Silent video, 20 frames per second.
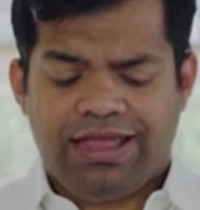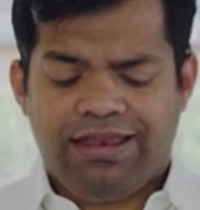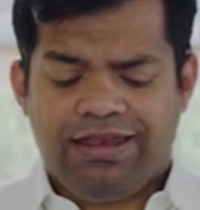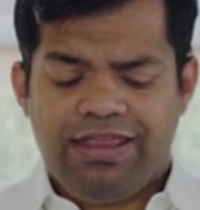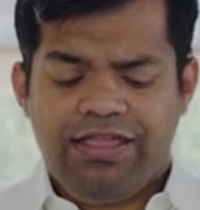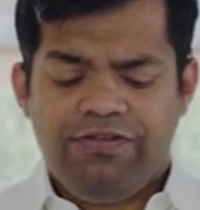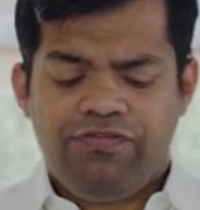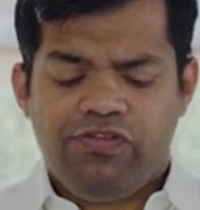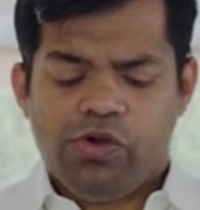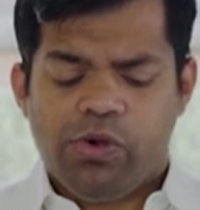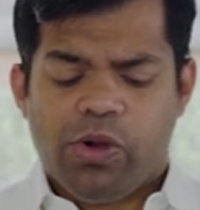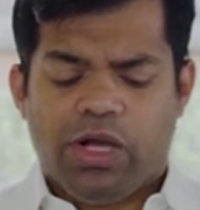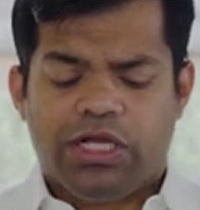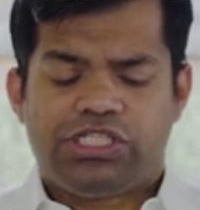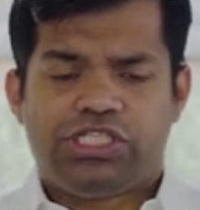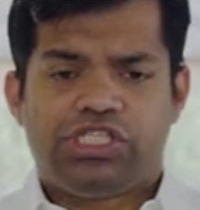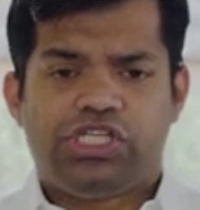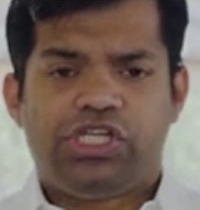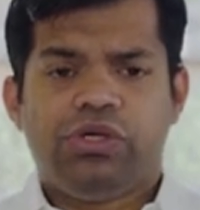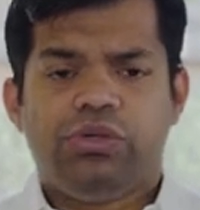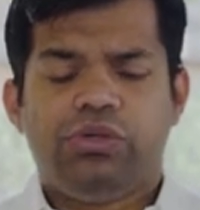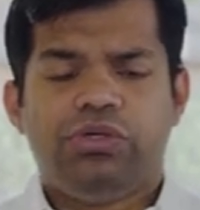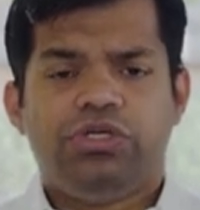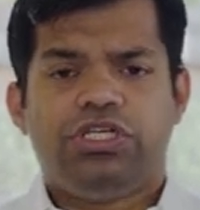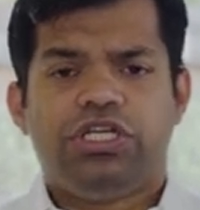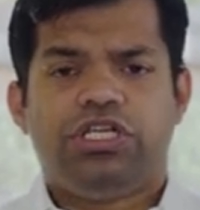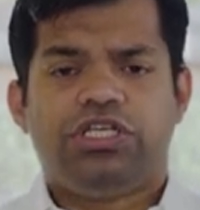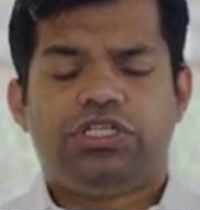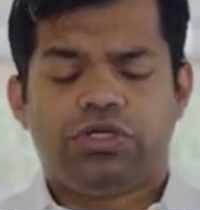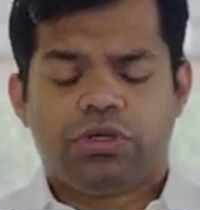and if you are tuned
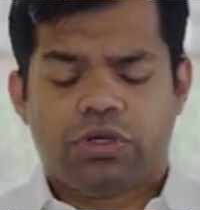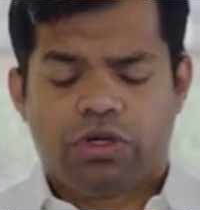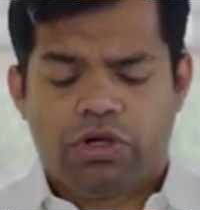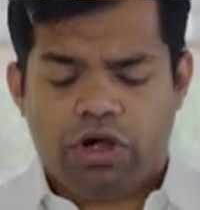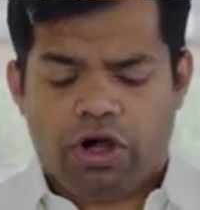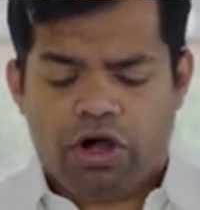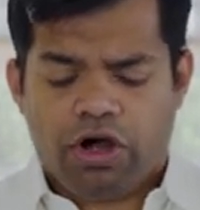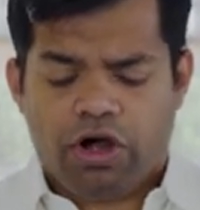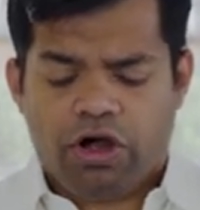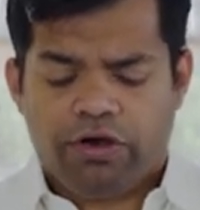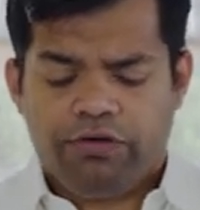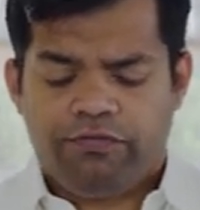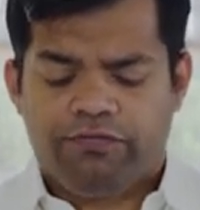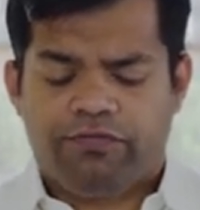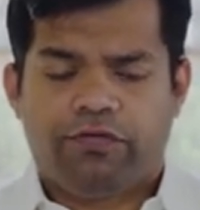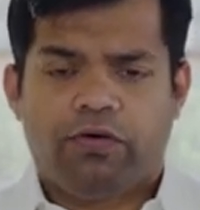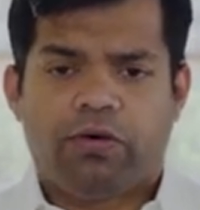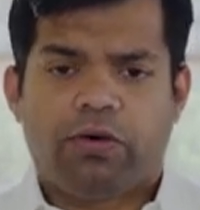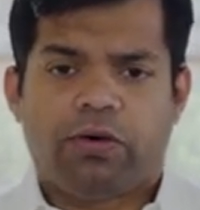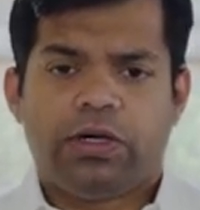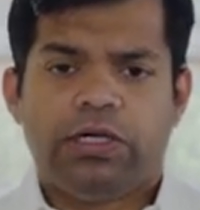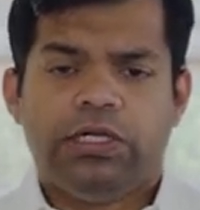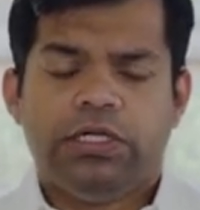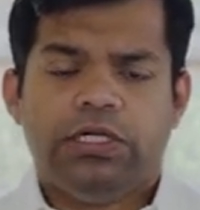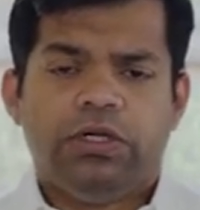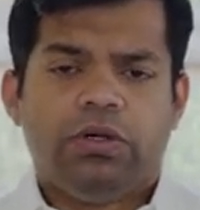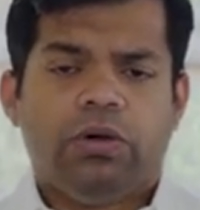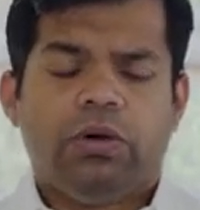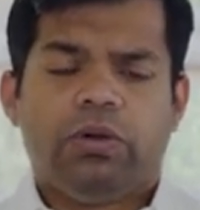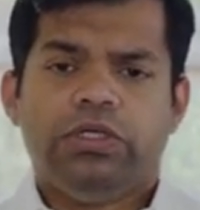into God for
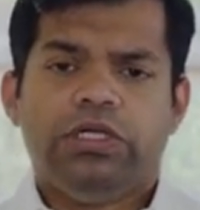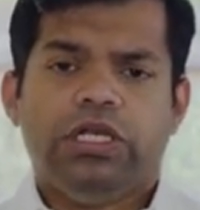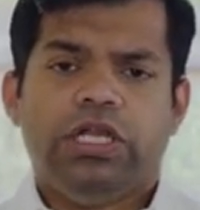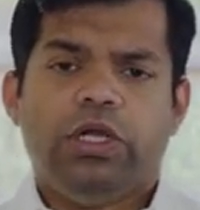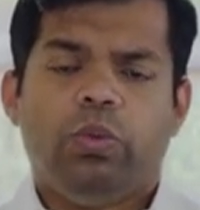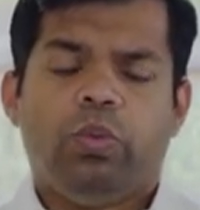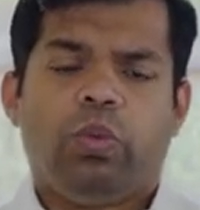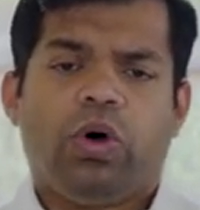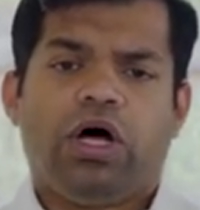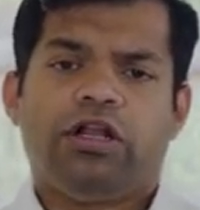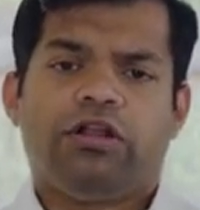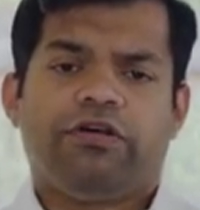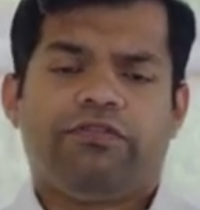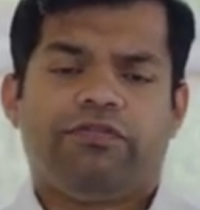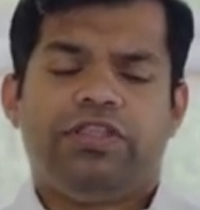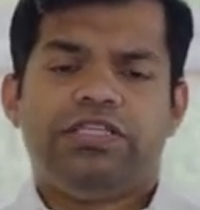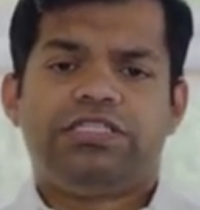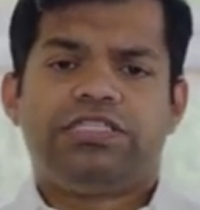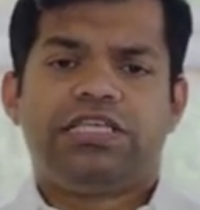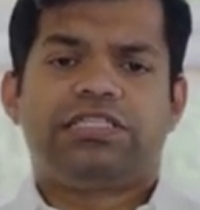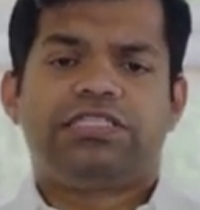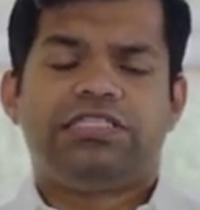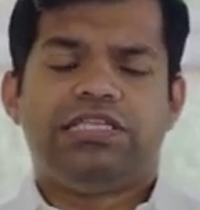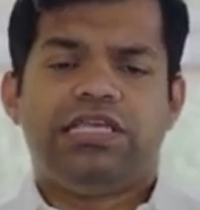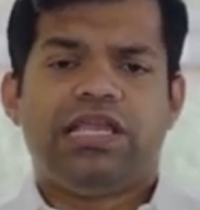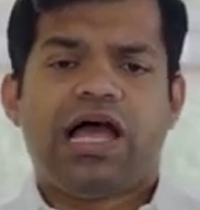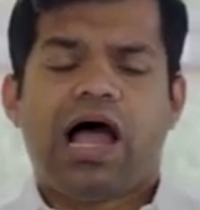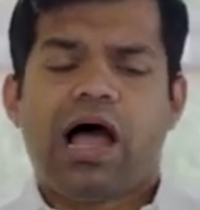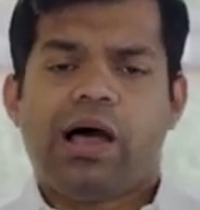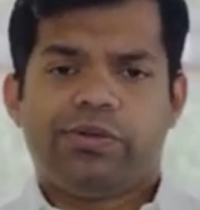only one of the
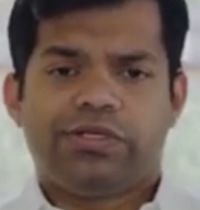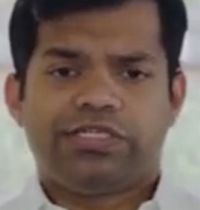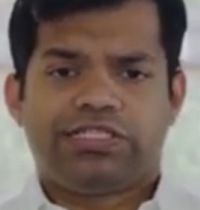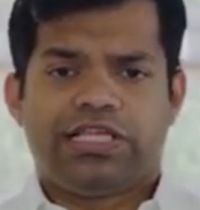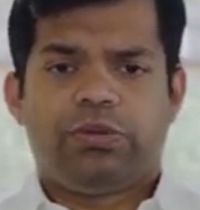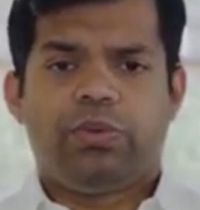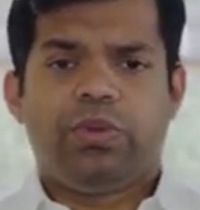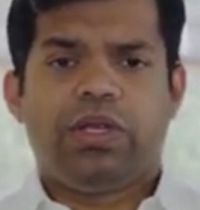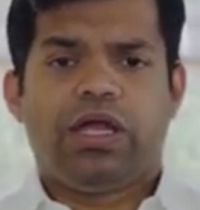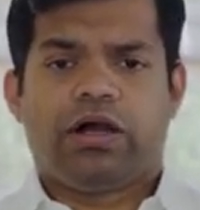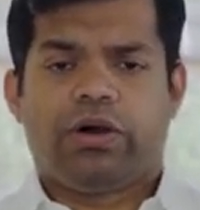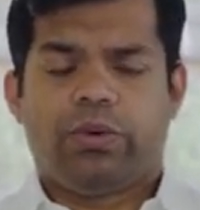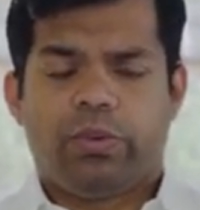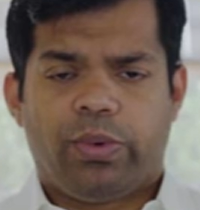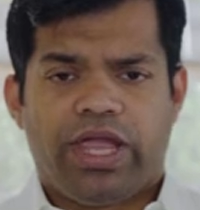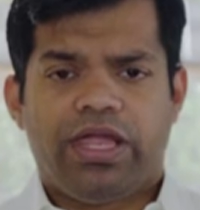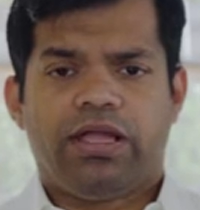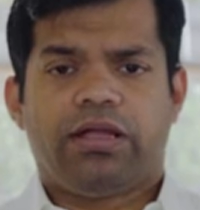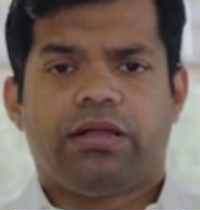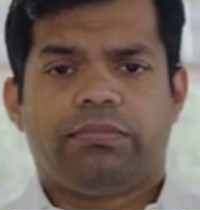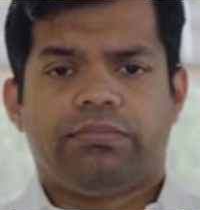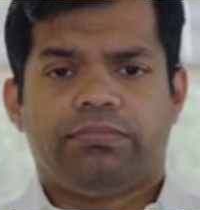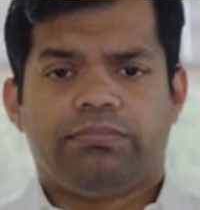sixteen hours that we are awake.